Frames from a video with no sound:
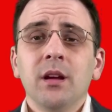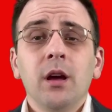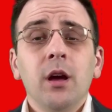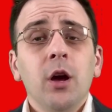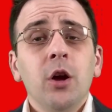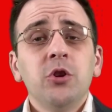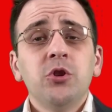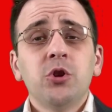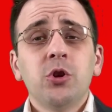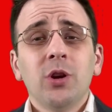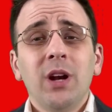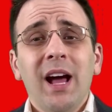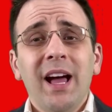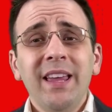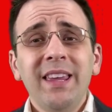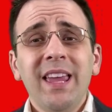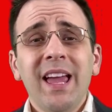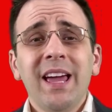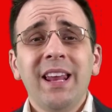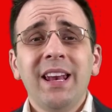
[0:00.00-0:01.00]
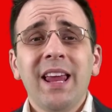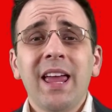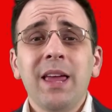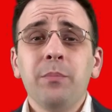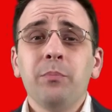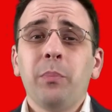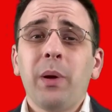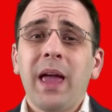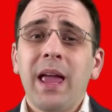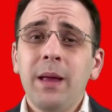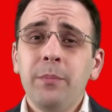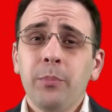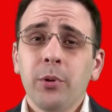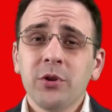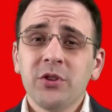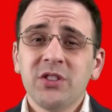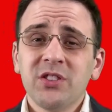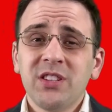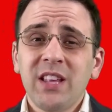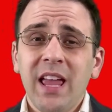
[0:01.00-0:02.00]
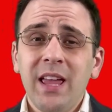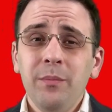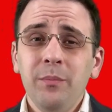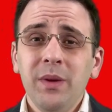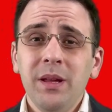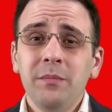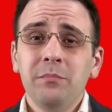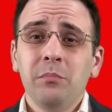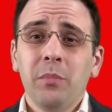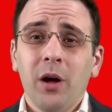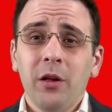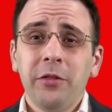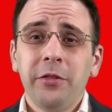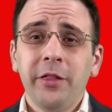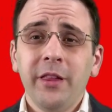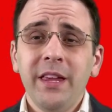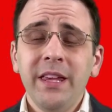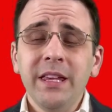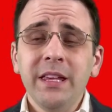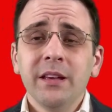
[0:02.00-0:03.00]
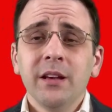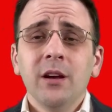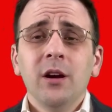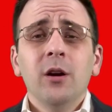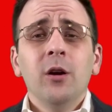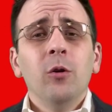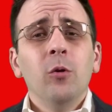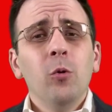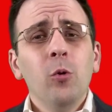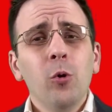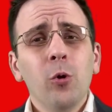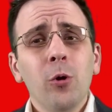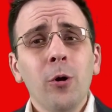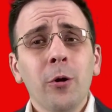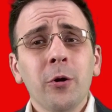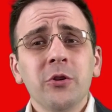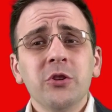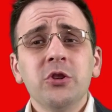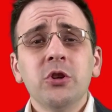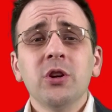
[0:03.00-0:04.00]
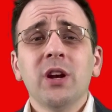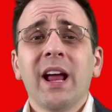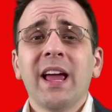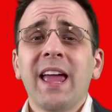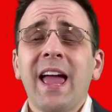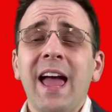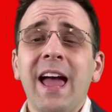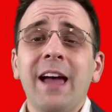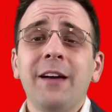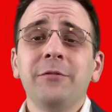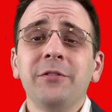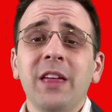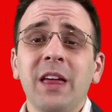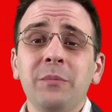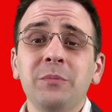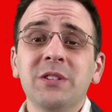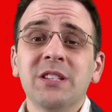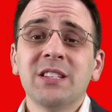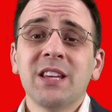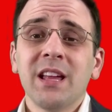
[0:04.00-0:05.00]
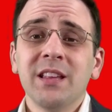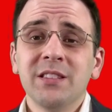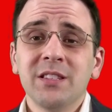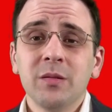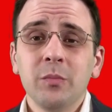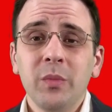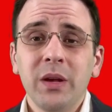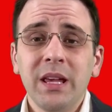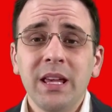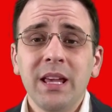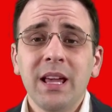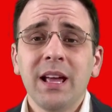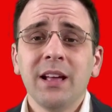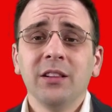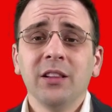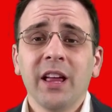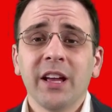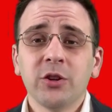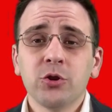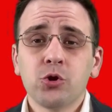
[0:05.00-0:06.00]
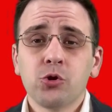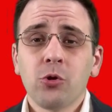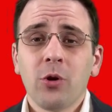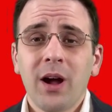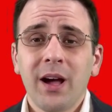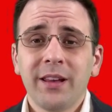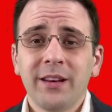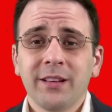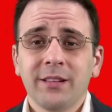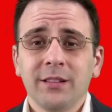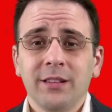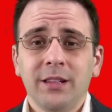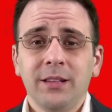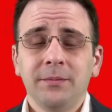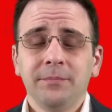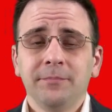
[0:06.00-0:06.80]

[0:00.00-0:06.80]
Should I get a paper statement monthly, or should I have them sent to me electronically?